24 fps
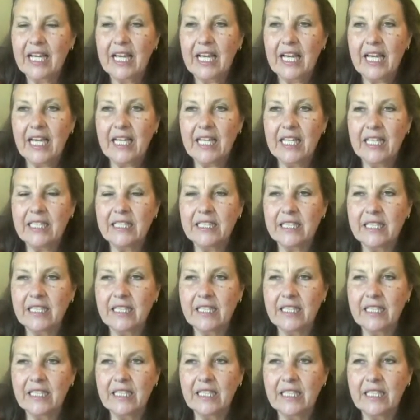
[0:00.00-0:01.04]
and
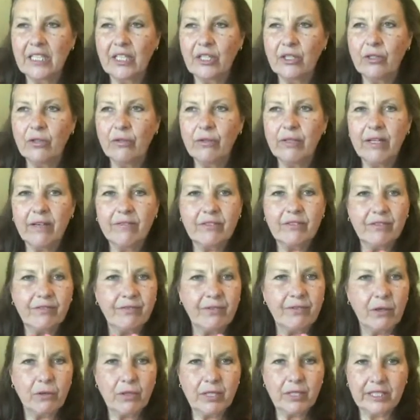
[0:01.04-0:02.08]
you don't have to
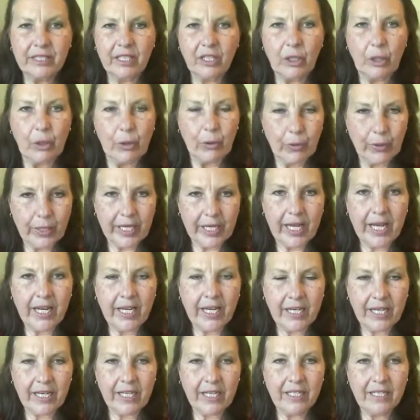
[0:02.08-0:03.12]
focus on
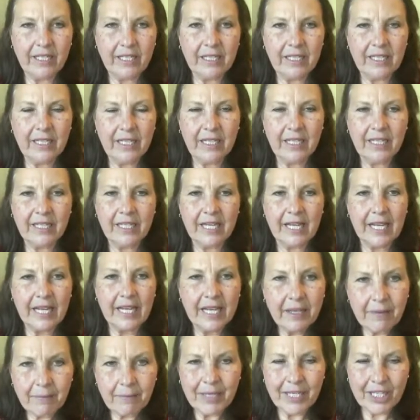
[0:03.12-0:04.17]
creating an
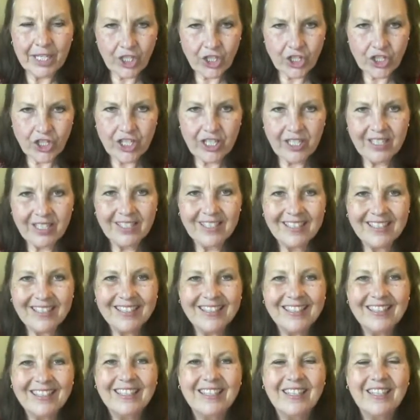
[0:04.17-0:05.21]
image,
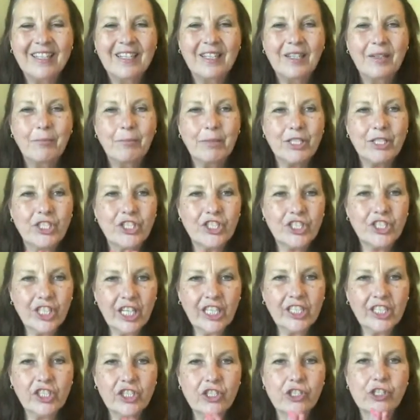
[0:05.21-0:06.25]
but
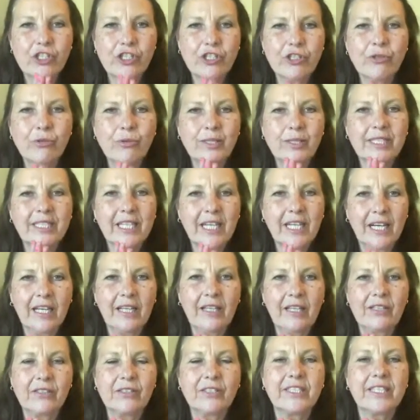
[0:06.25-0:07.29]
just choose
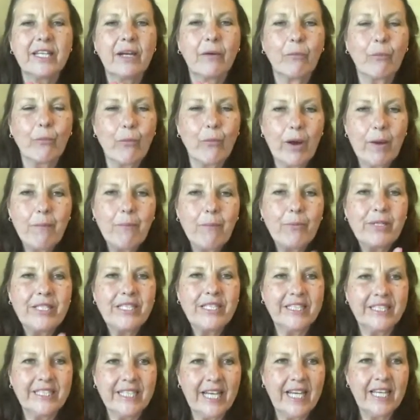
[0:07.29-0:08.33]
colors that
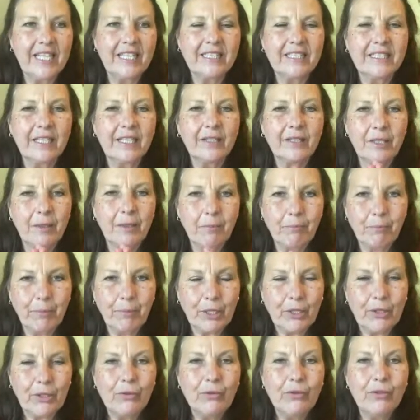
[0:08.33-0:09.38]
represent the
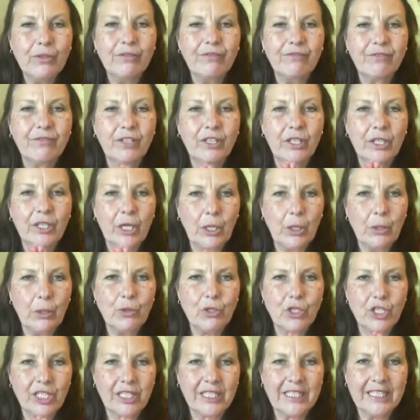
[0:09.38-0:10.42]
beautiful
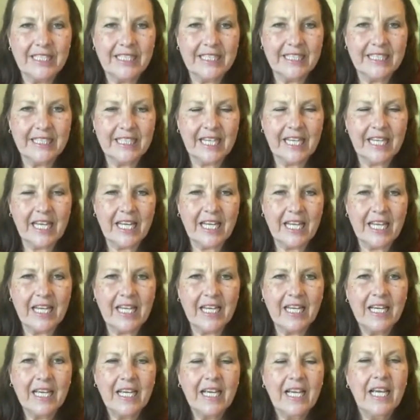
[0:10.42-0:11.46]
ocean
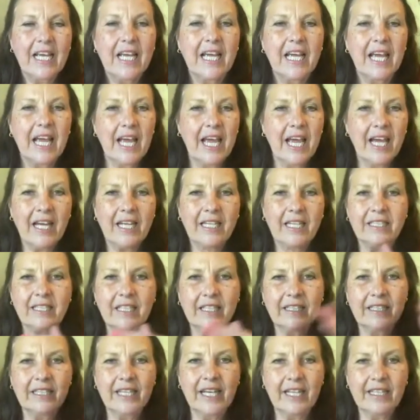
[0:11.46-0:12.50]
sea and
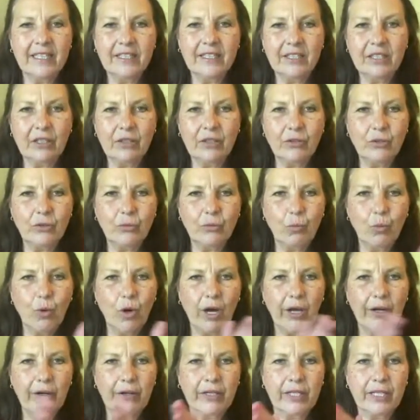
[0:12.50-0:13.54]
let those
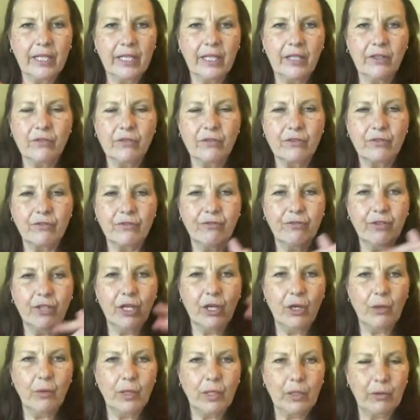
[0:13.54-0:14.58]
watercolors
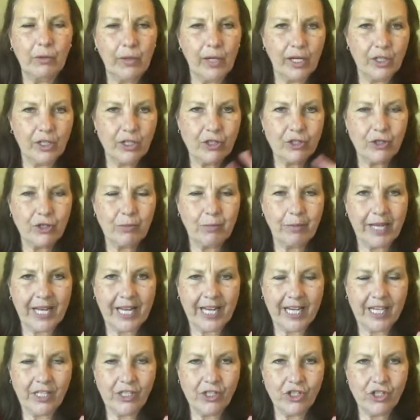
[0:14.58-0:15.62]
flow across your
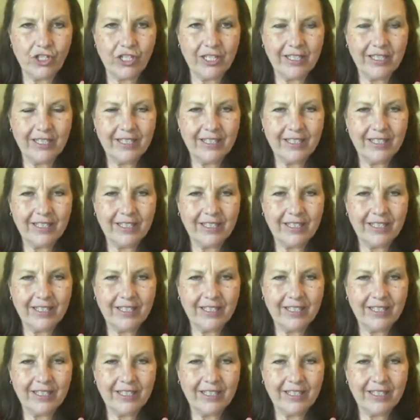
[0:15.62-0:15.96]
page.